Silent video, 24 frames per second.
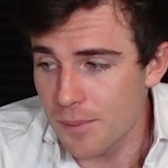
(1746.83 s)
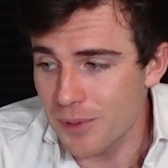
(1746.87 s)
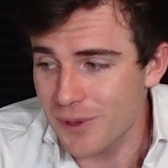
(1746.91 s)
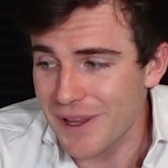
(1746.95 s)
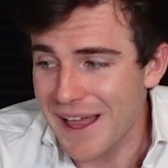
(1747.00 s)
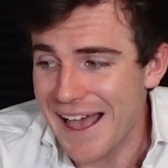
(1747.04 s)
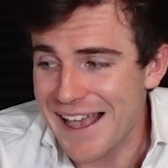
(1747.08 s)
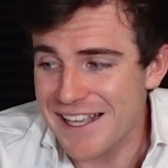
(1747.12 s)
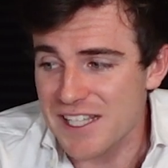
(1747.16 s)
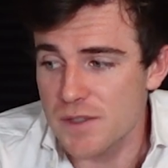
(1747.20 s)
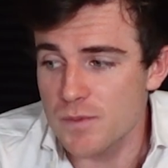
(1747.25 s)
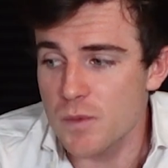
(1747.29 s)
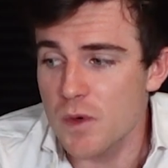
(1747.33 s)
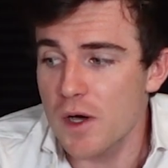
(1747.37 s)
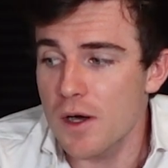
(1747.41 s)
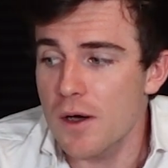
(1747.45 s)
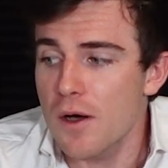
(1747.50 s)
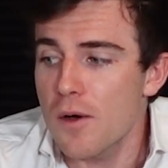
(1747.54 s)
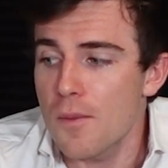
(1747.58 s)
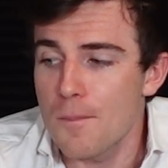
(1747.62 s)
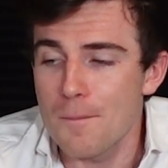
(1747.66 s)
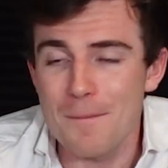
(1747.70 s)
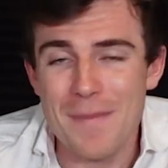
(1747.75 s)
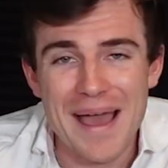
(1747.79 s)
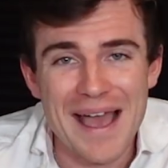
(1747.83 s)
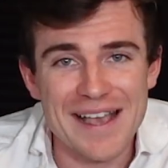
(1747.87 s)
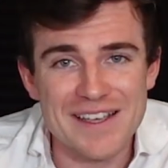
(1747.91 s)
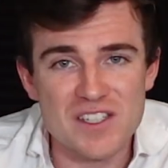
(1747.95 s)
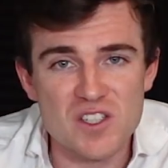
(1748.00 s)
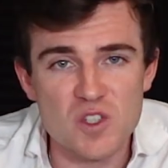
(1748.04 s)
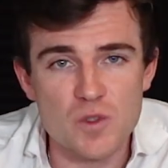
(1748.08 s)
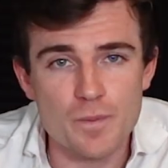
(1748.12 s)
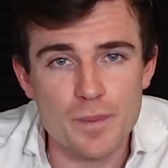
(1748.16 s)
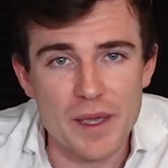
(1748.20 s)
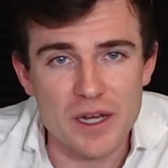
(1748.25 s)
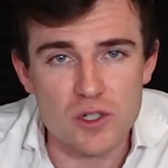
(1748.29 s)
plasma
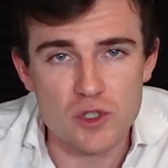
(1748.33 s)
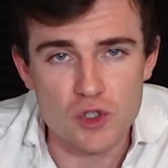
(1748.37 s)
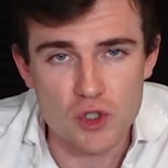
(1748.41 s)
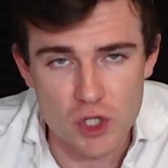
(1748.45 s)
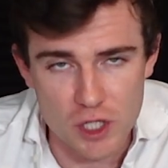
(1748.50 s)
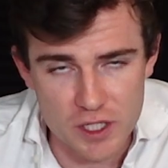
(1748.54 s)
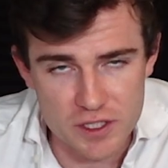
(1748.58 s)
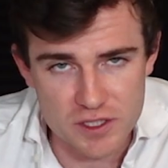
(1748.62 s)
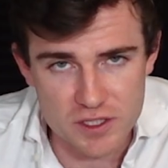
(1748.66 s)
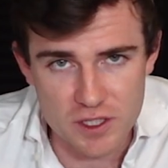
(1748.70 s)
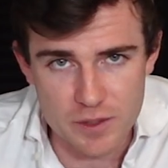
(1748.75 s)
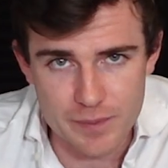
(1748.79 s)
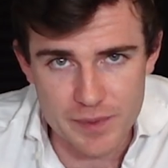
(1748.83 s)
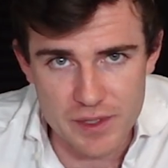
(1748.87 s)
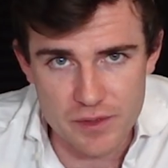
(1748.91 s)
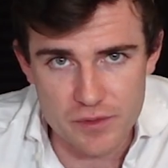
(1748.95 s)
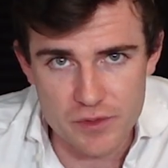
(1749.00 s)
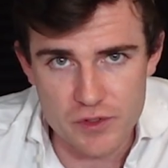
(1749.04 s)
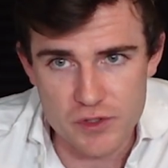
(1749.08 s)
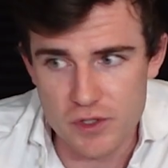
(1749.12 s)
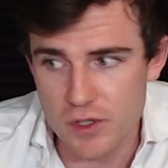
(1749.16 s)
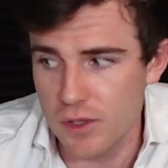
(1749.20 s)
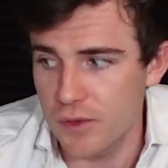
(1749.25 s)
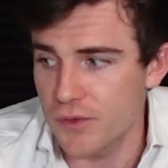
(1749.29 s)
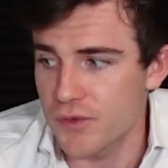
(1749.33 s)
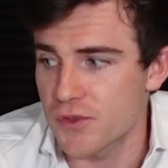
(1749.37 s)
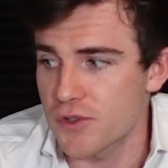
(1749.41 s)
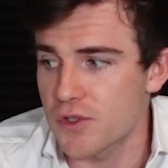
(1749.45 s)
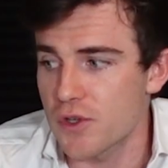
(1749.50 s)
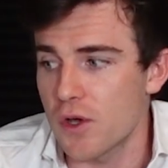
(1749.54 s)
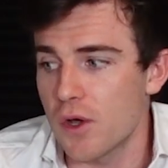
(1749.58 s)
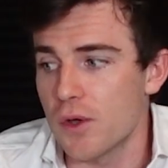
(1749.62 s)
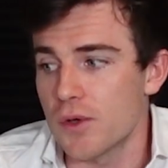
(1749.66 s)
mass spectroscopy results,